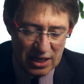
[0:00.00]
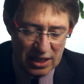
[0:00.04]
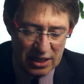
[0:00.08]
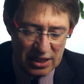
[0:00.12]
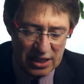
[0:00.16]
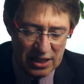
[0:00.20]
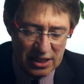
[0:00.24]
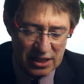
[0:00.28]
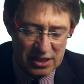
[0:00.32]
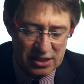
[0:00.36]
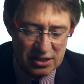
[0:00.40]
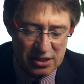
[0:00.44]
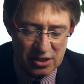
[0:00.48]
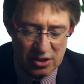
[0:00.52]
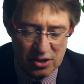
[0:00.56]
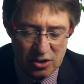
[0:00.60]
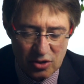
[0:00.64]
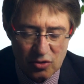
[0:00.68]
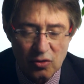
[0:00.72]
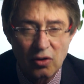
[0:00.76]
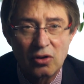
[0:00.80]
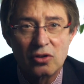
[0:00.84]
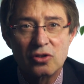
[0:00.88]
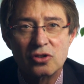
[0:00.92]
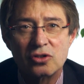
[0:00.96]
needs
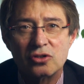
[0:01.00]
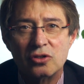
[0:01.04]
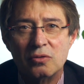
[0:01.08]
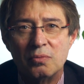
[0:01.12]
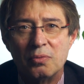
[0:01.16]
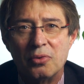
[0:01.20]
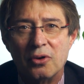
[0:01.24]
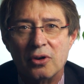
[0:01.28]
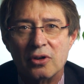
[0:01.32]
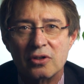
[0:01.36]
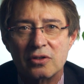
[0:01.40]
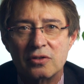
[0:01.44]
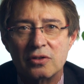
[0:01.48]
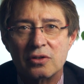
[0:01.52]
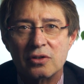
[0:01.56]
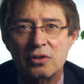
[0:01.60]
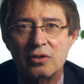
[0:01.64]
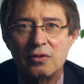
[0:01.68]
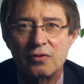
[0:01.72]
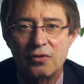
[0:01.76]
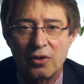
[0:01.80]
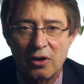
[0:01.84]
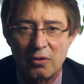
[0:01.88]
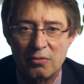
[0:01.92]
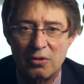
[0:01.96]
strong support
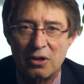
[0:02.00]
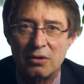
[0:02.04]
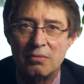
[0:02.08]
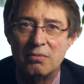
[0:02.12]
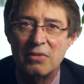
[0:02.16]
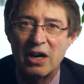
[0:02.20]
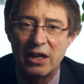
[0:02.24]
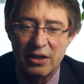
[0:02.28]
from a